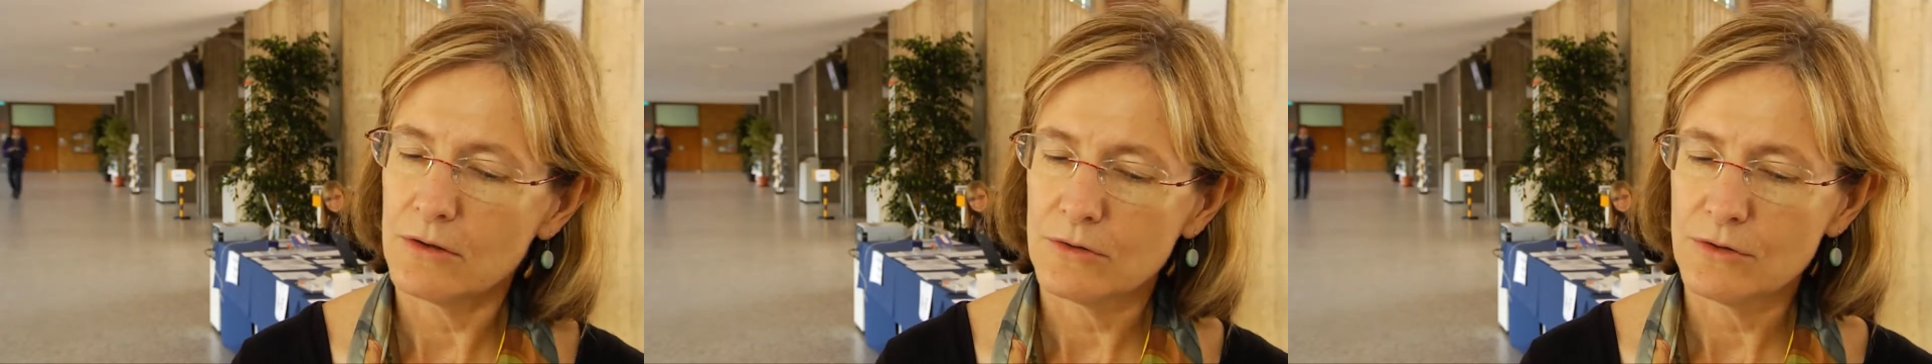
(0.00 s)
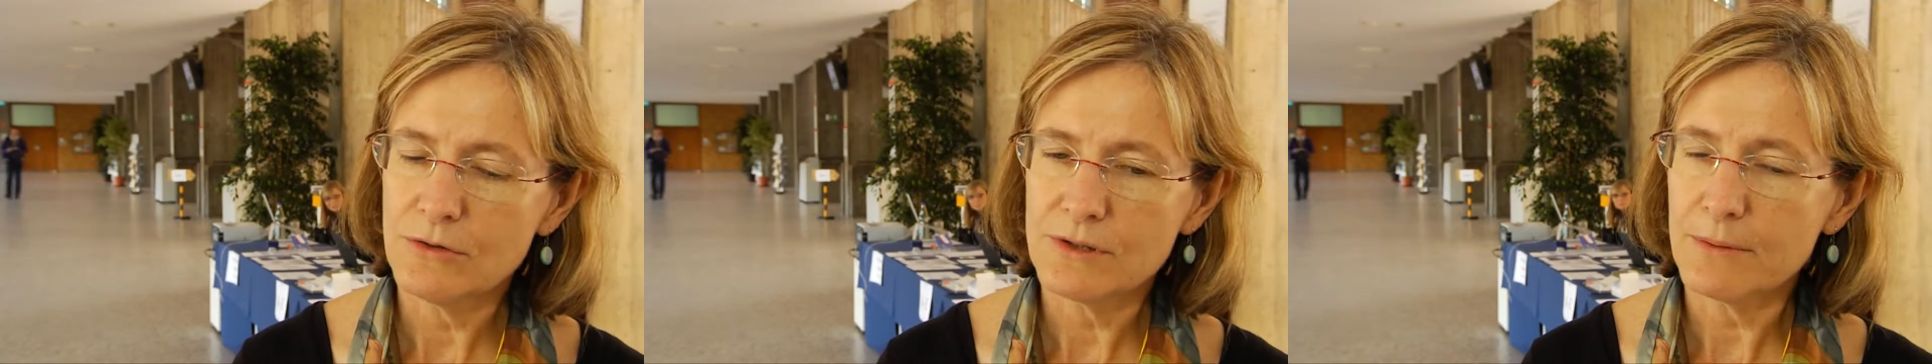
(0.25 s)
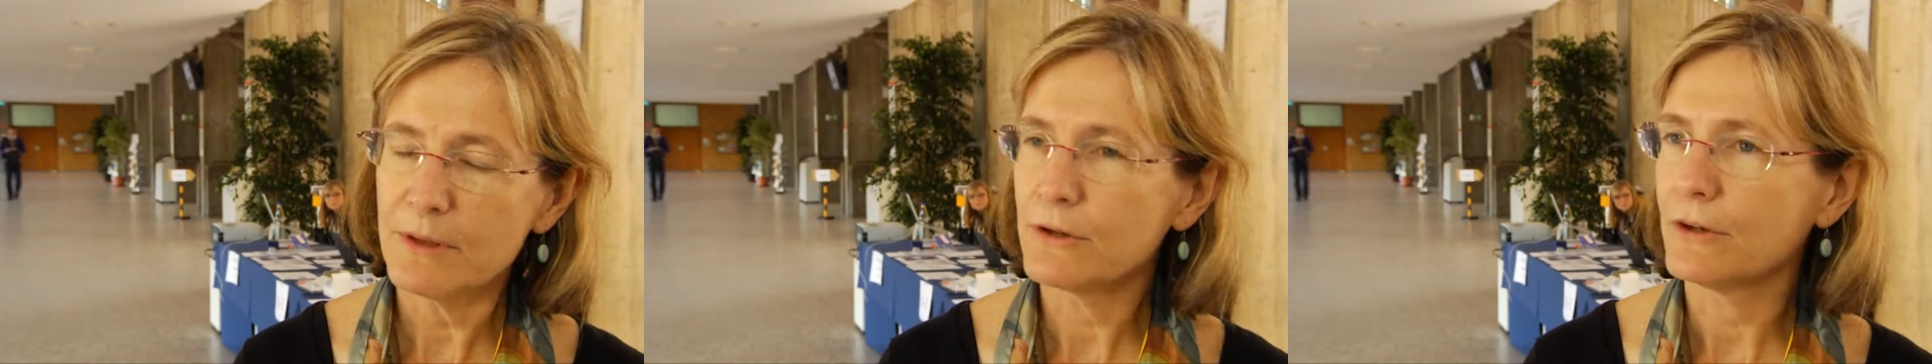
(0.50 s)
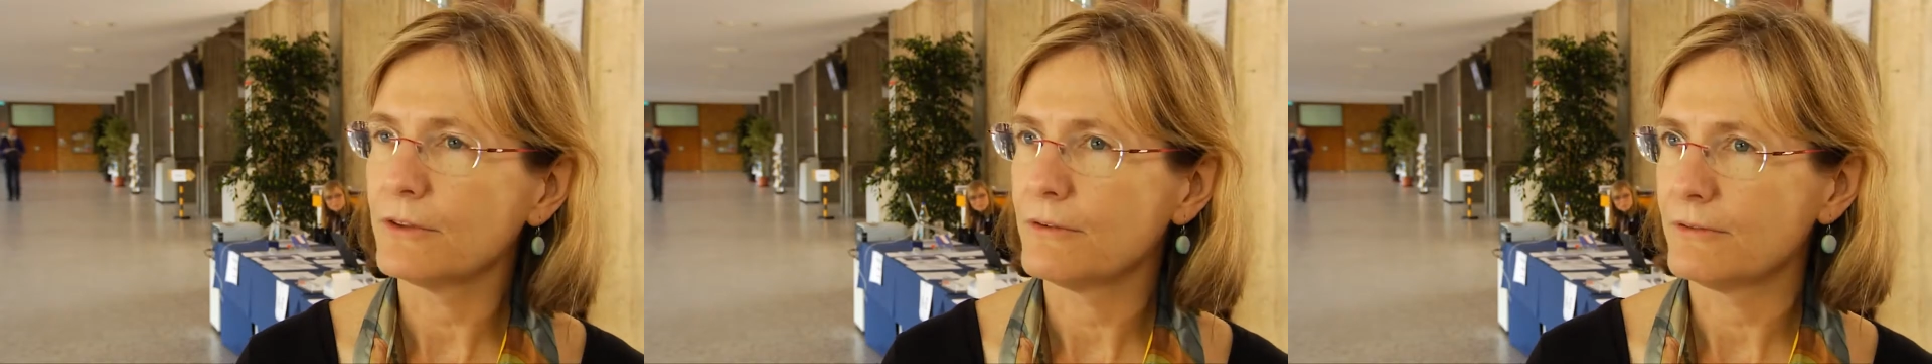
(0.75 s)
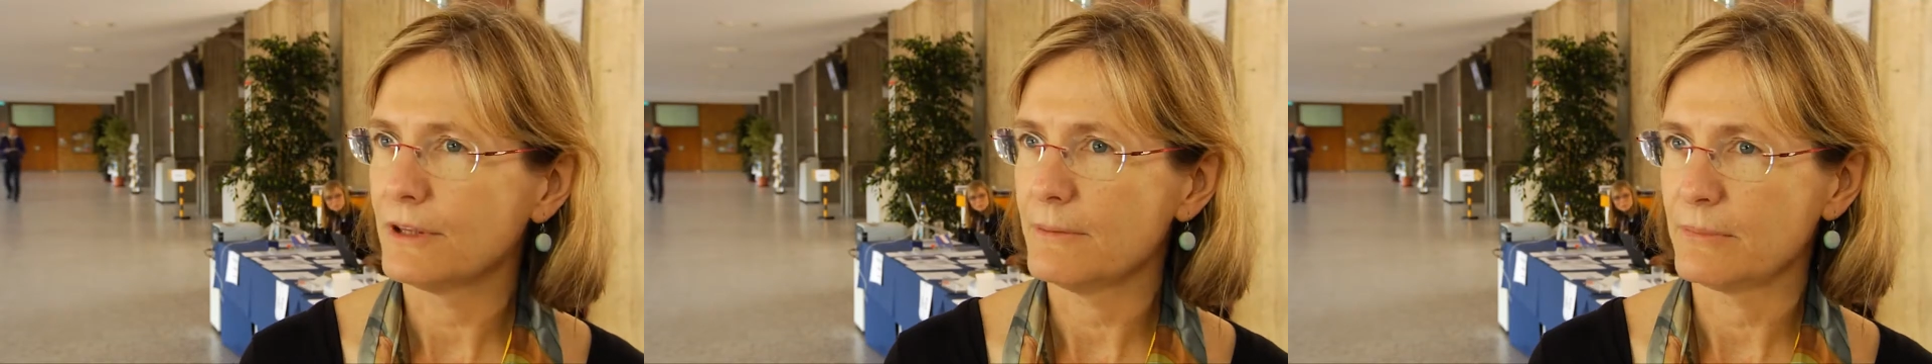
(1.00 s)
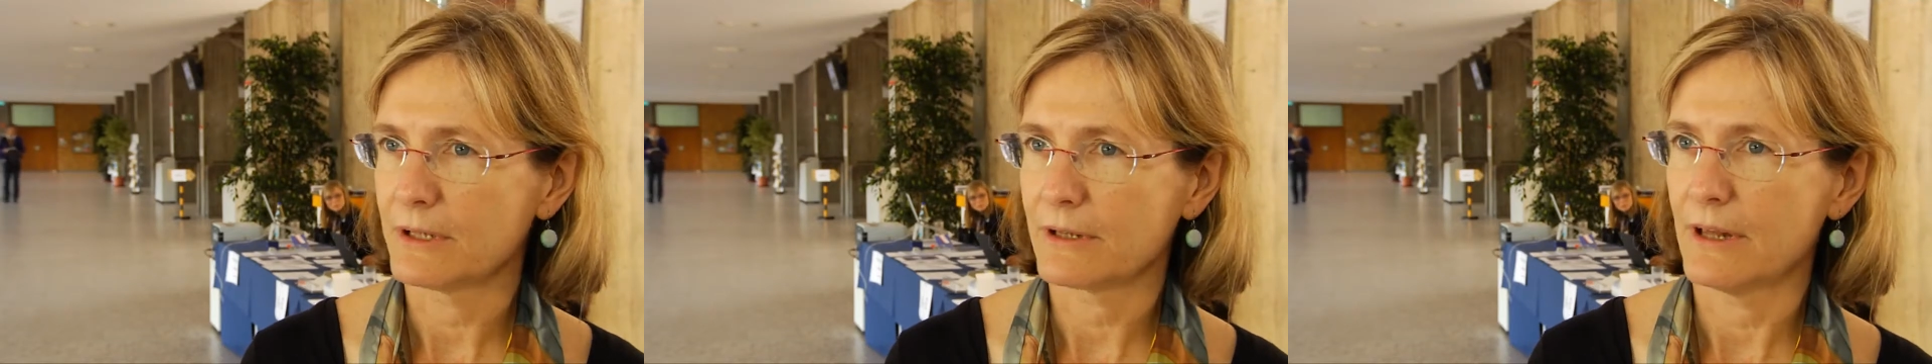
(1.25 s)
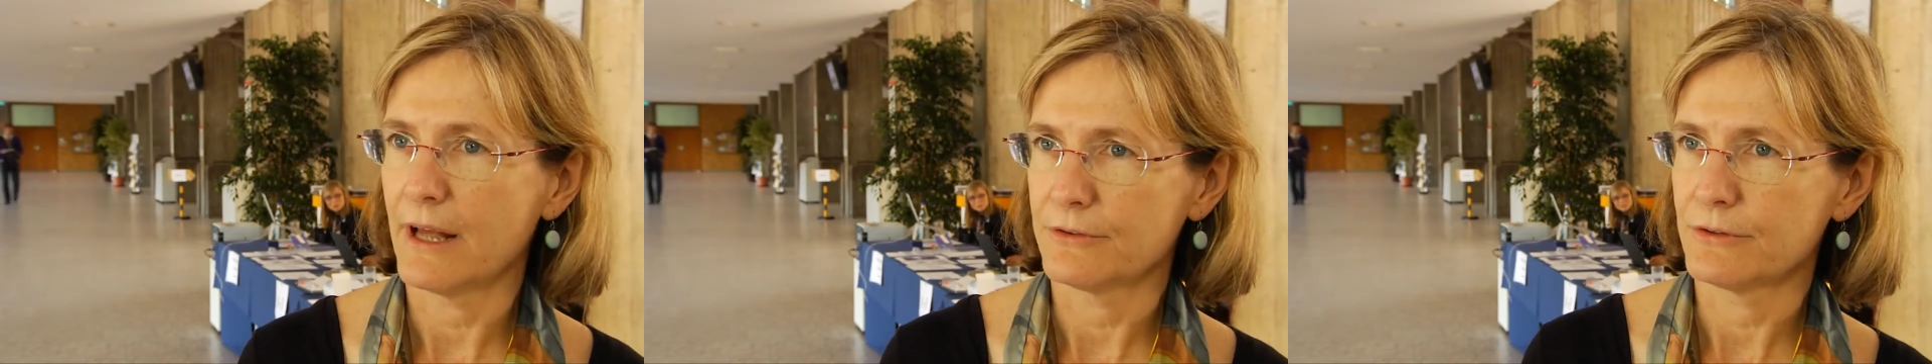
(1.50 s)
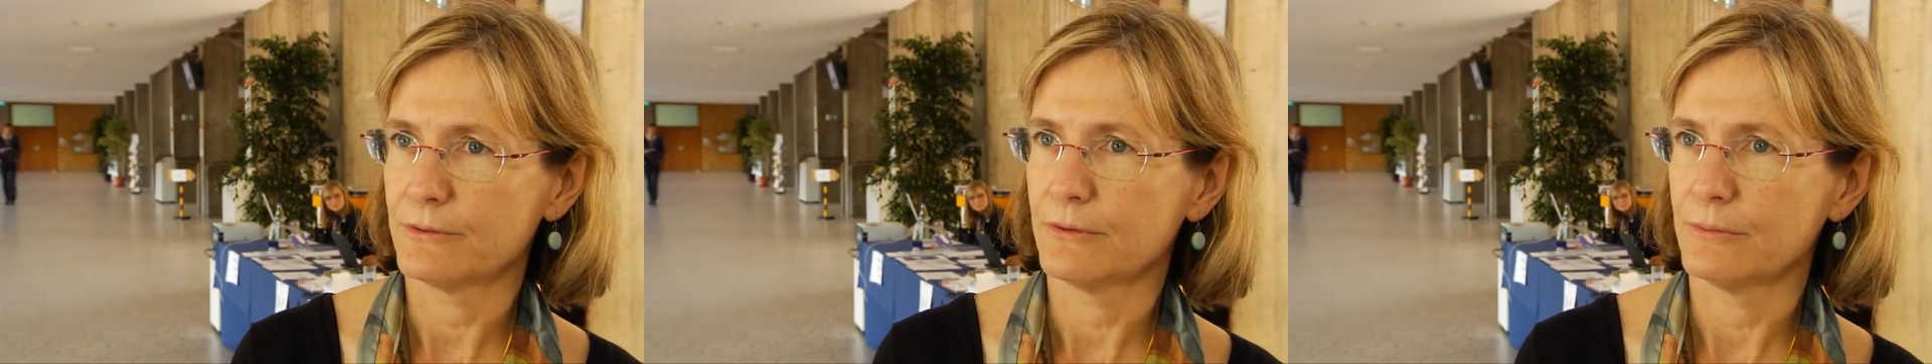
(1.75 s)
do something called the flipped
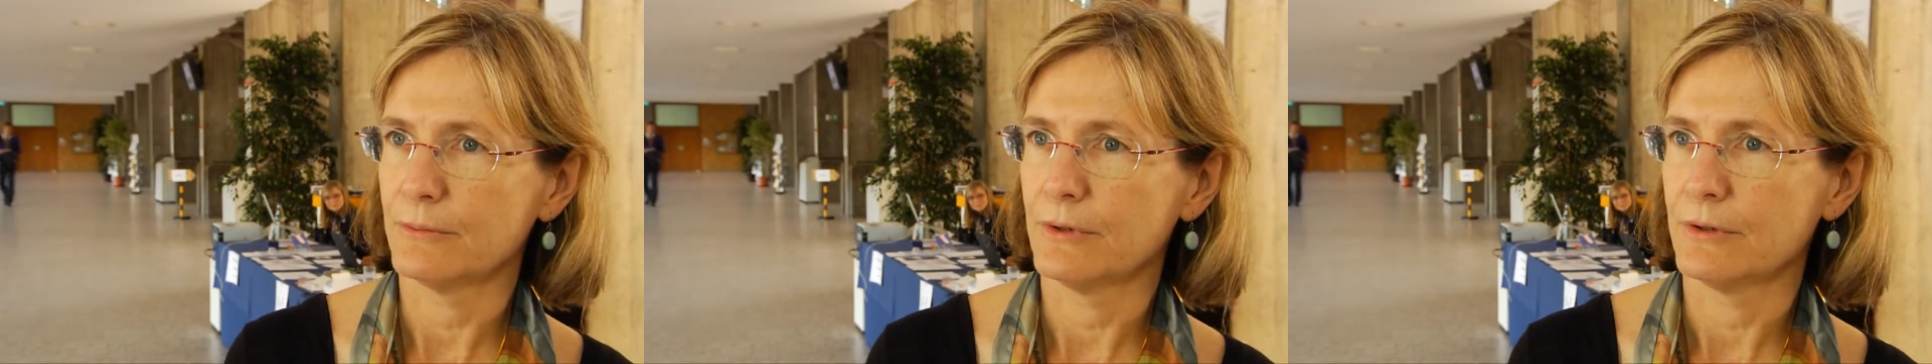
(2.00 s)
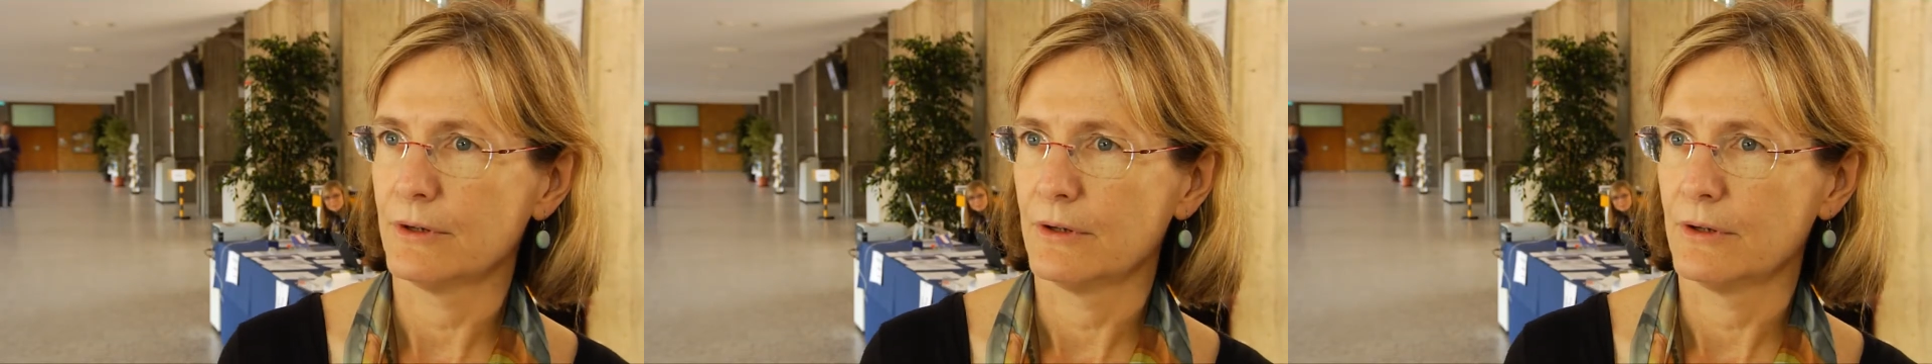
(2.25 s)
classroom,